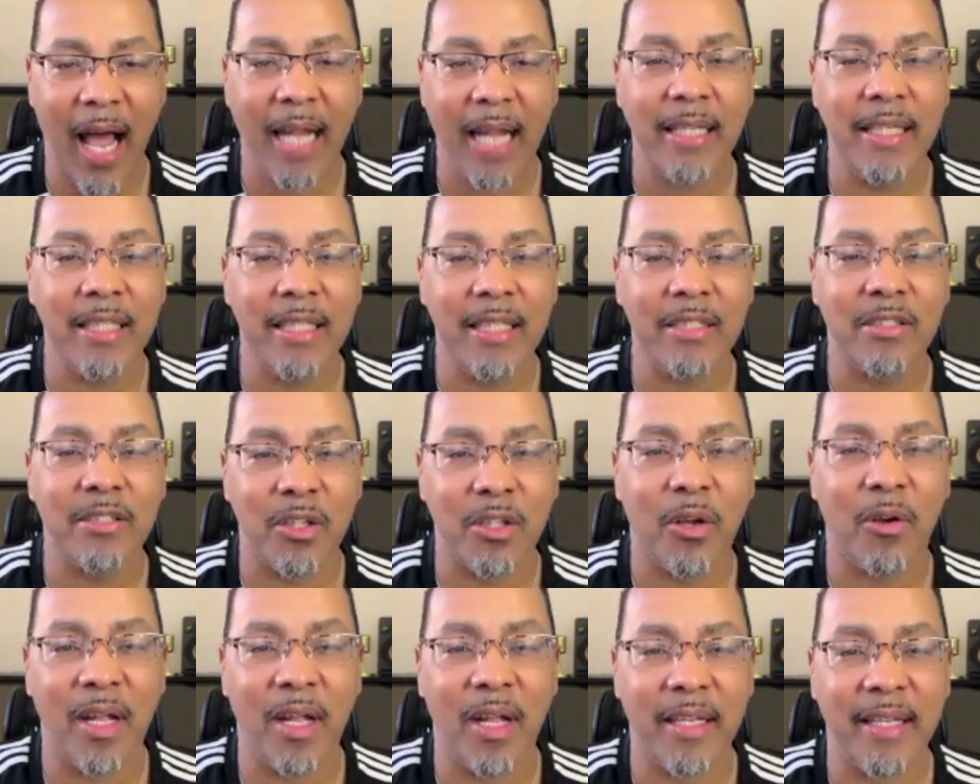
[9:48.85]
I need to
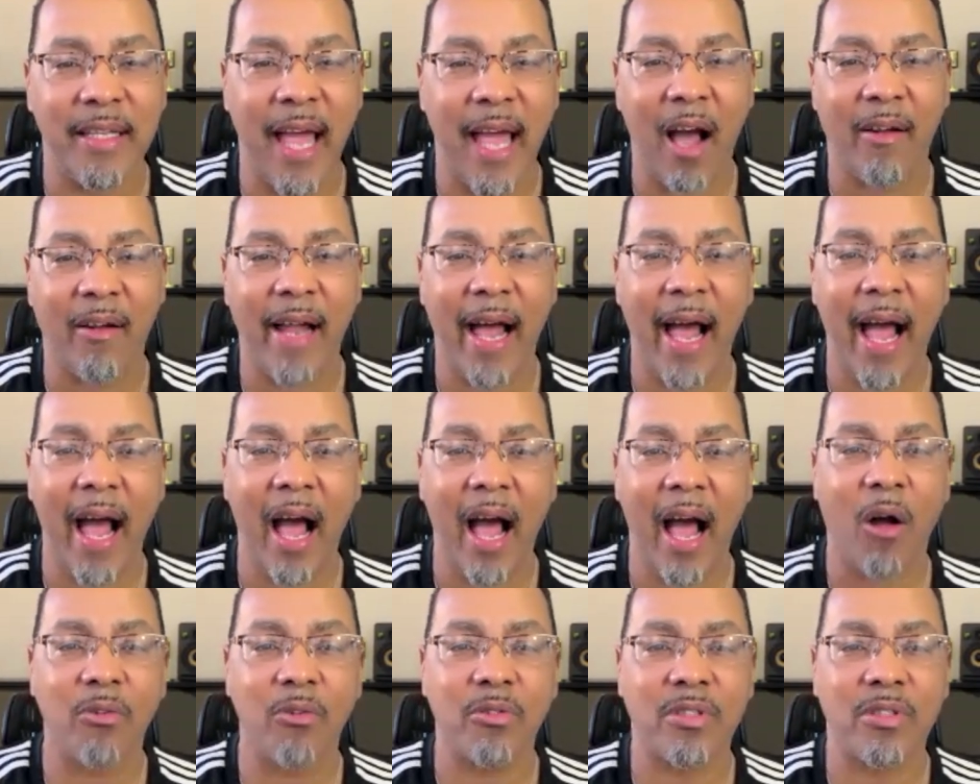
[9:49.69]
learn now
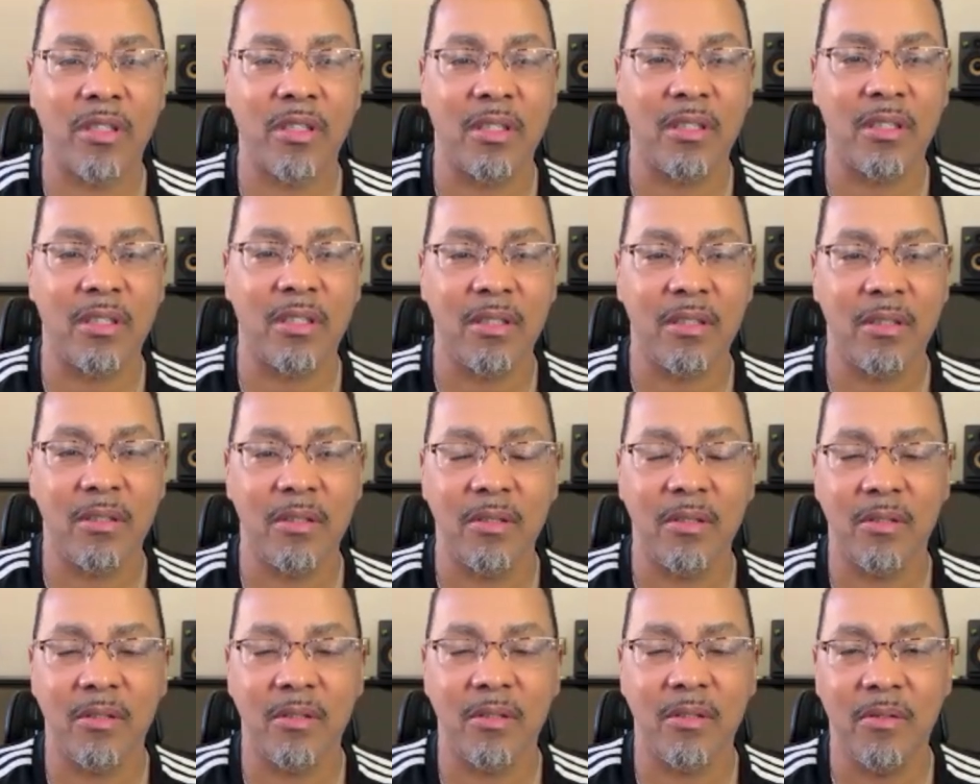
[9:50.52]
how to
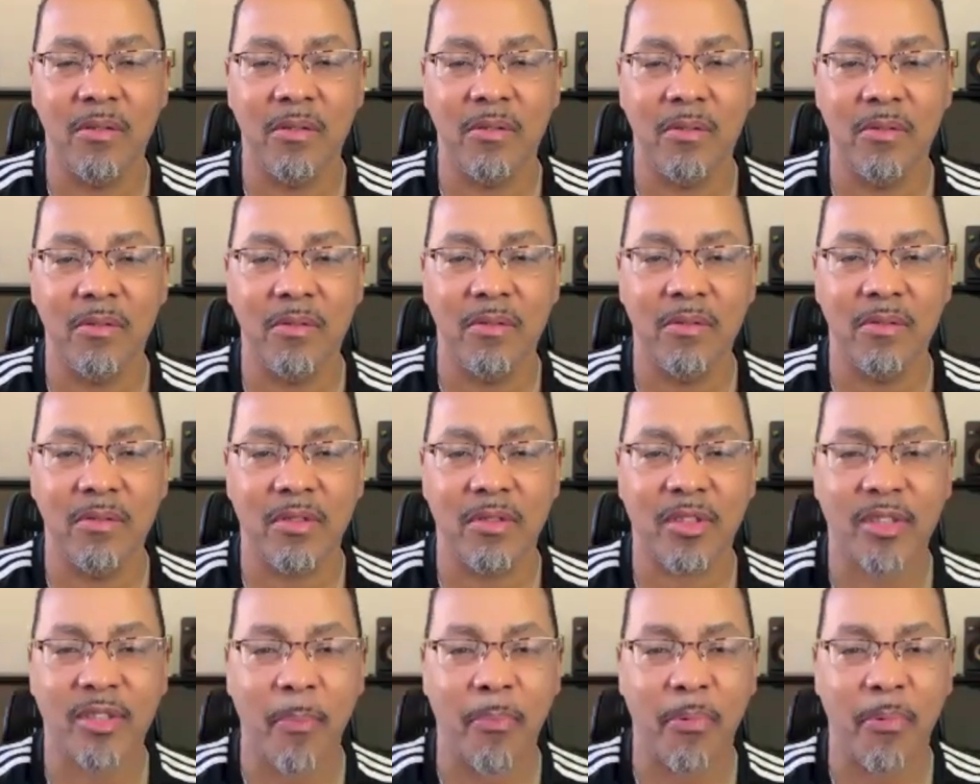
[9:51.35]

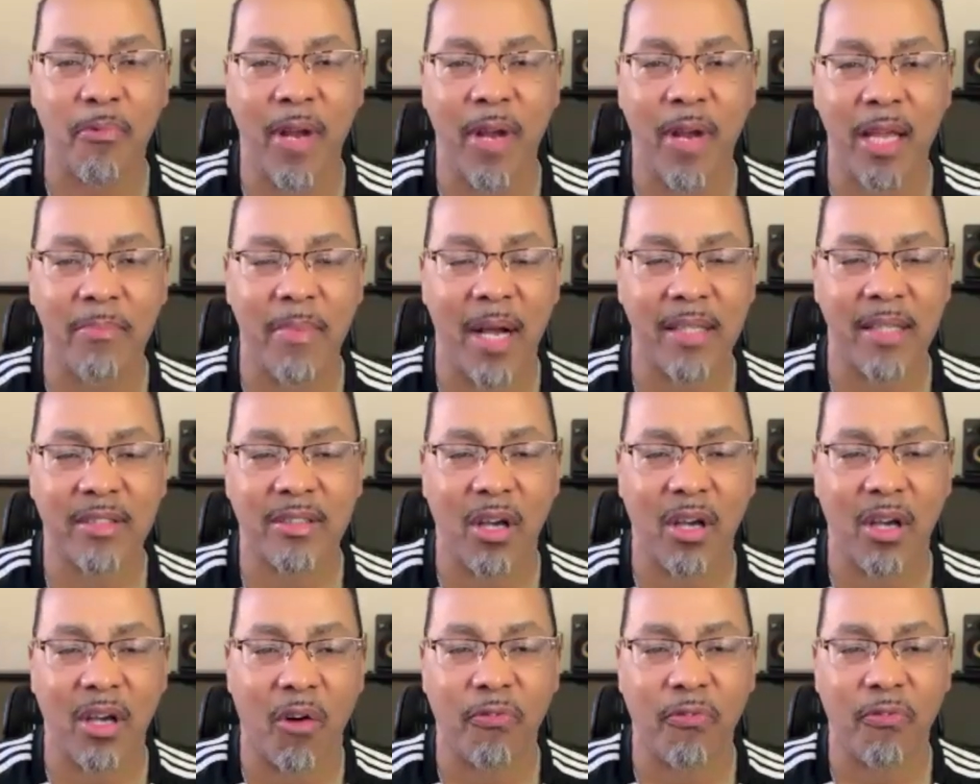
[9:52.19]
separate
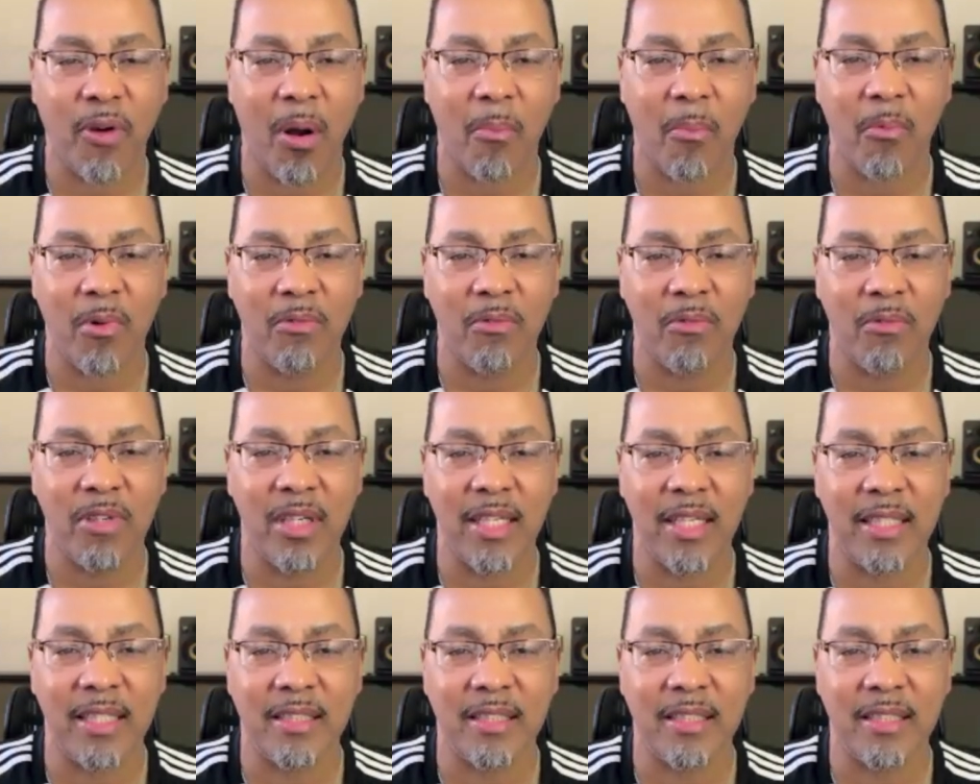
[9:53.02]
myself from a
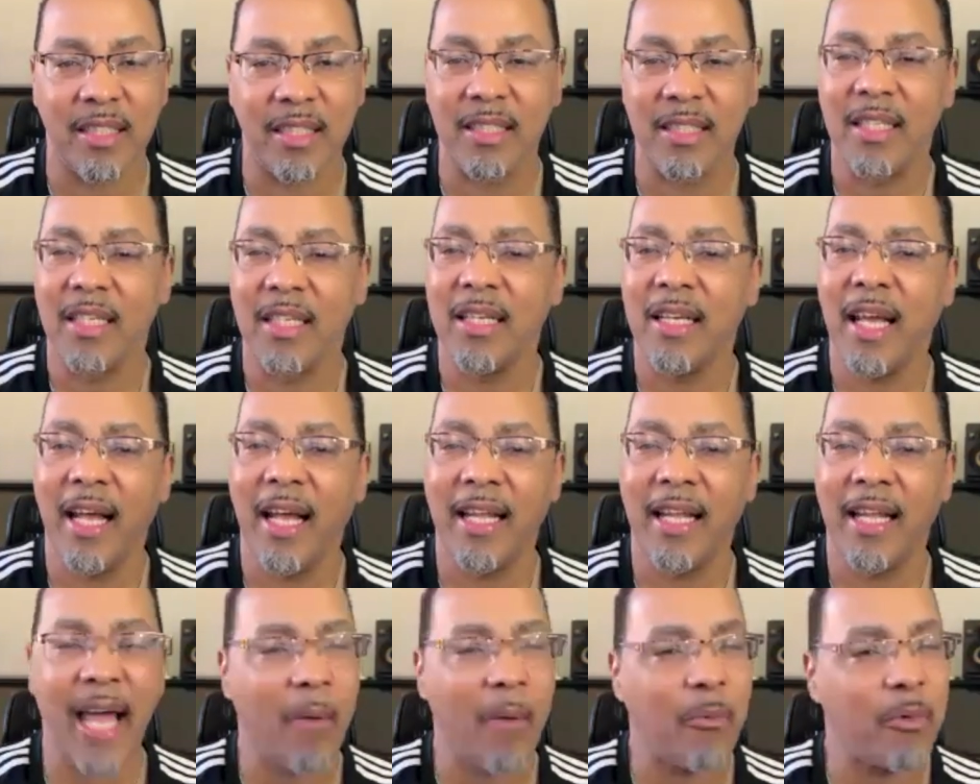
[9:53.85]
religion.
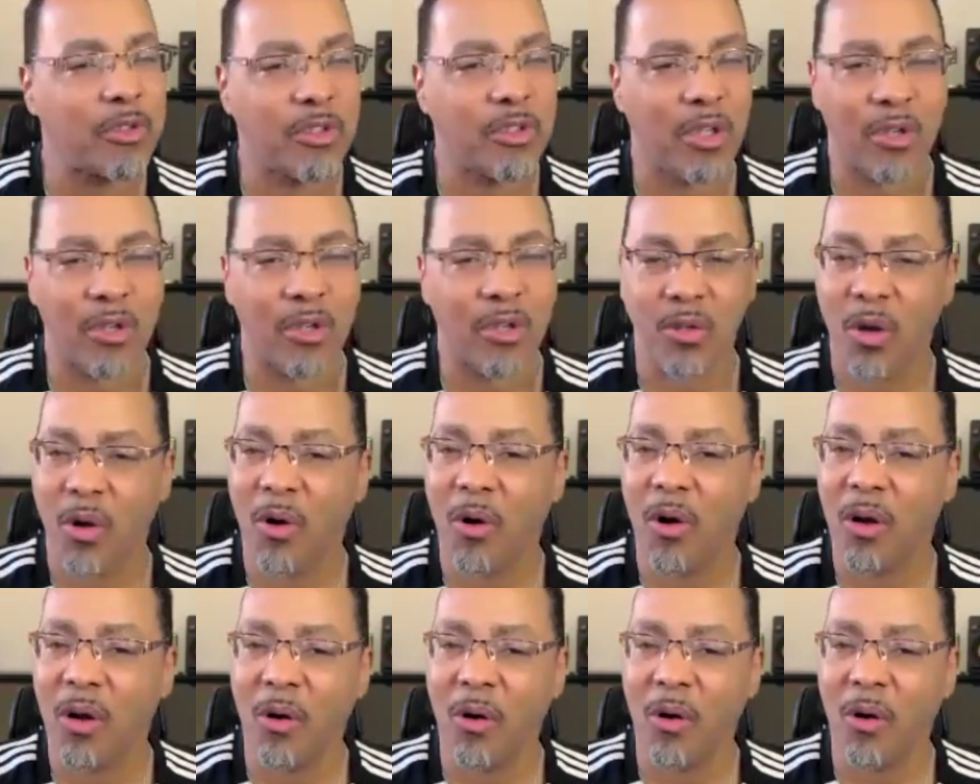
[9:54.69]
And that was a
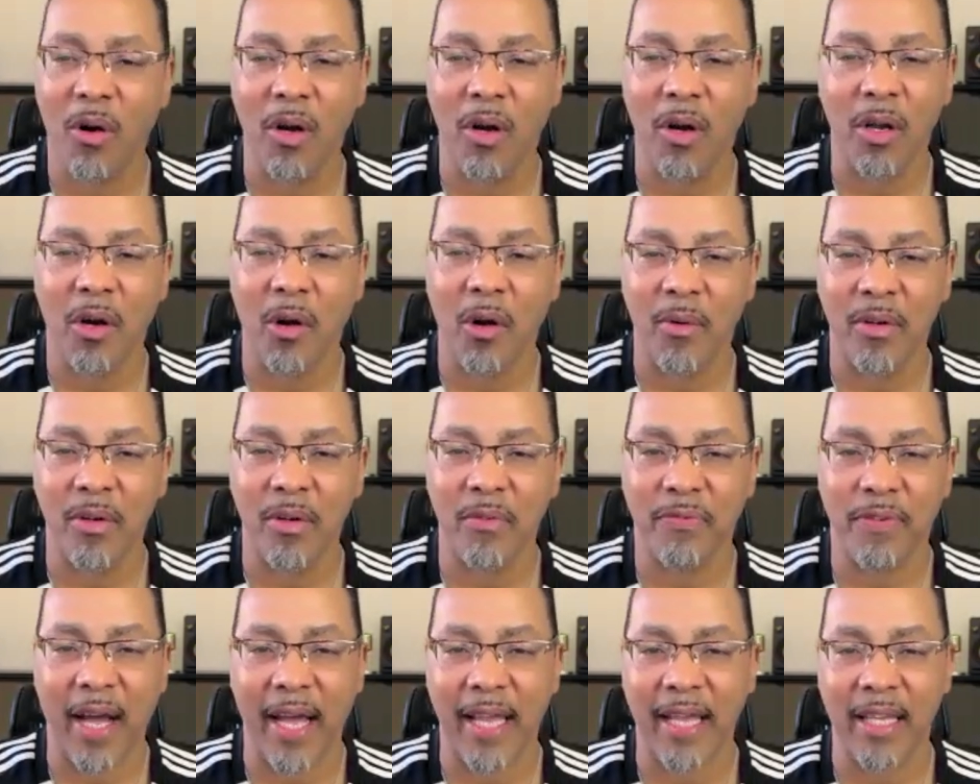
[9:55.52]
long,
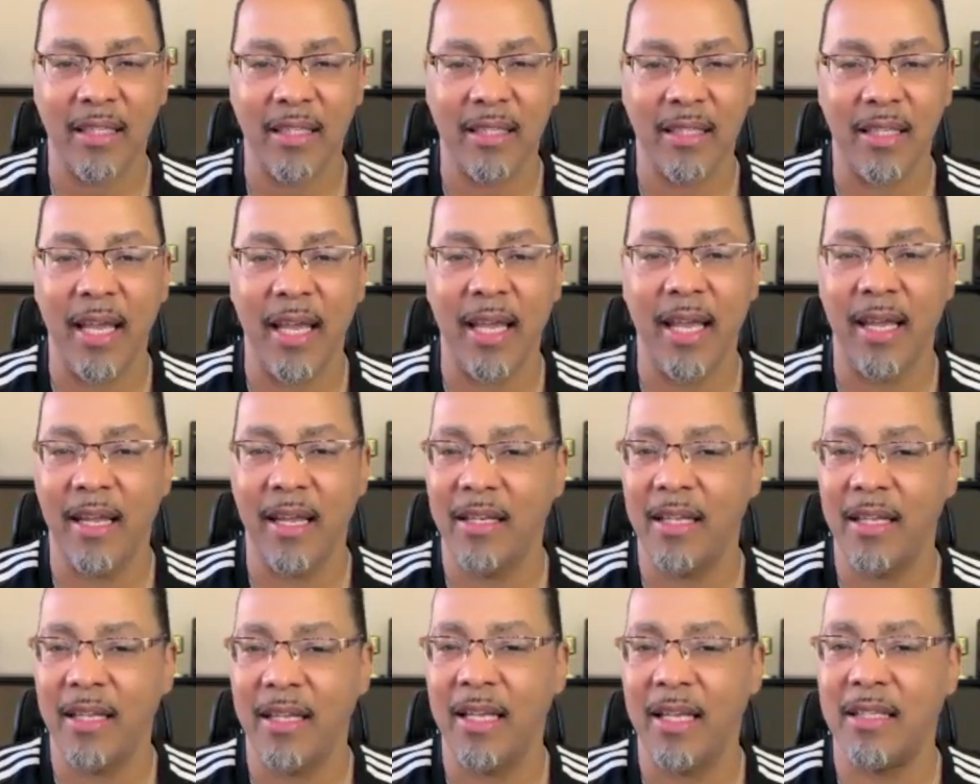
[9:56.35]
ongoing fight,
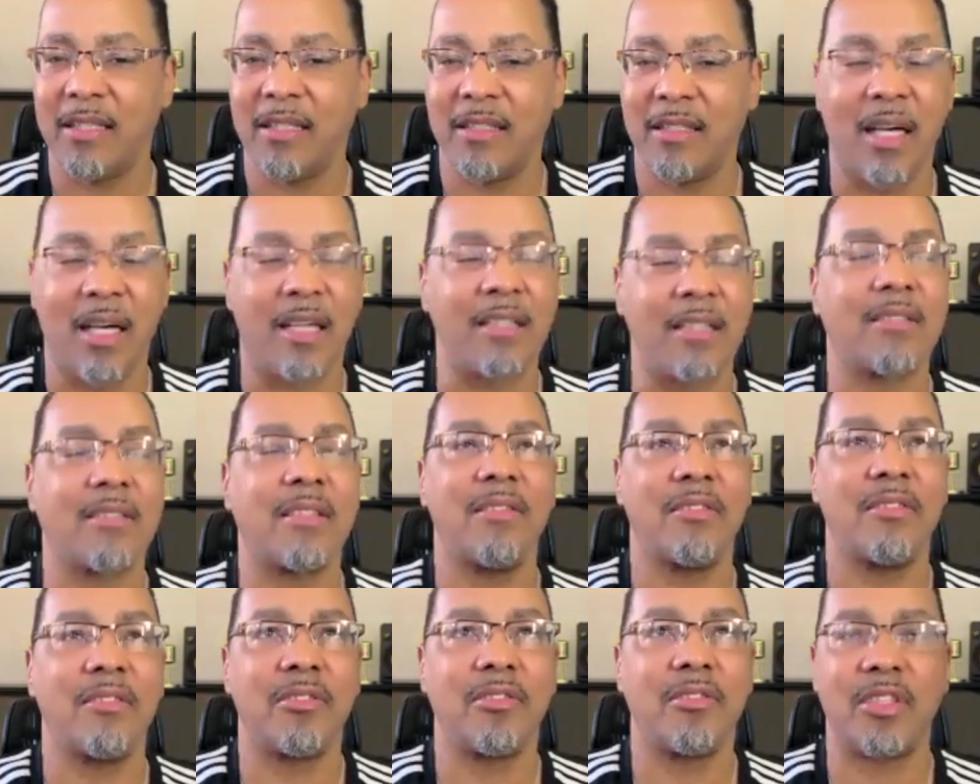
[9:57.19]
and it
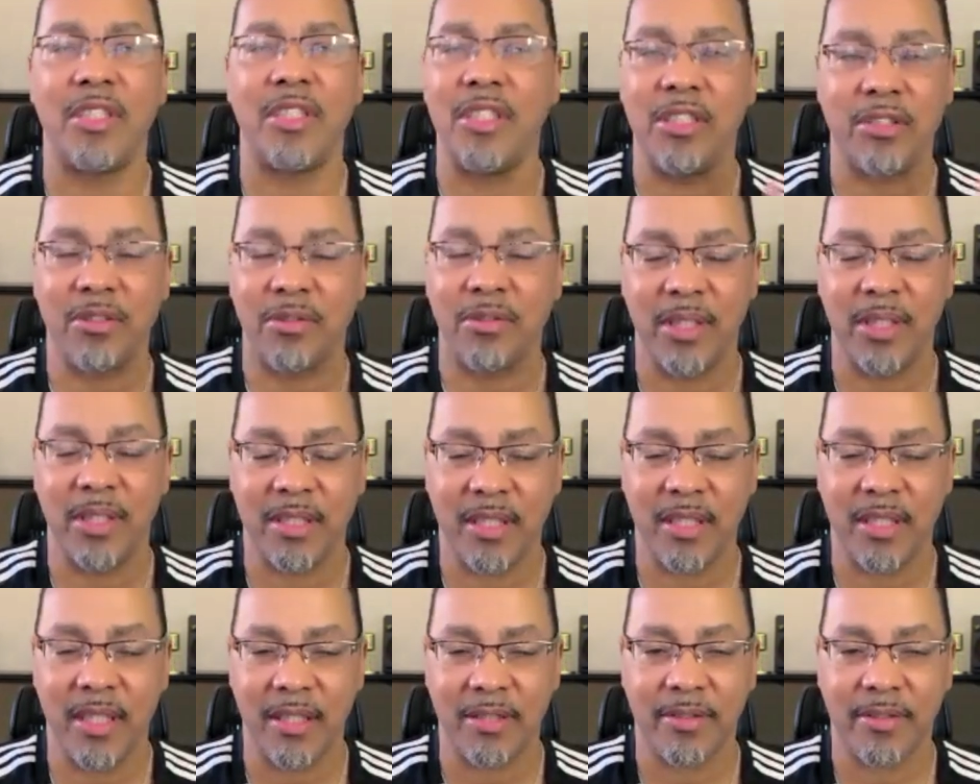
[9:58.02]
doesn't cease to
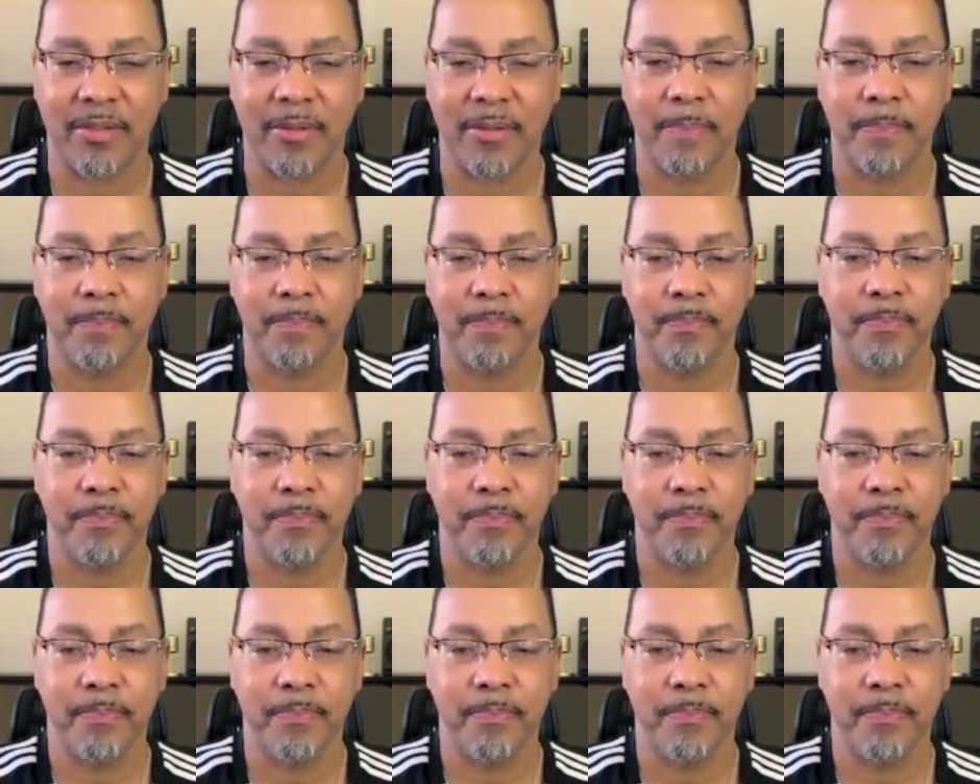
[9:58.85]
exist.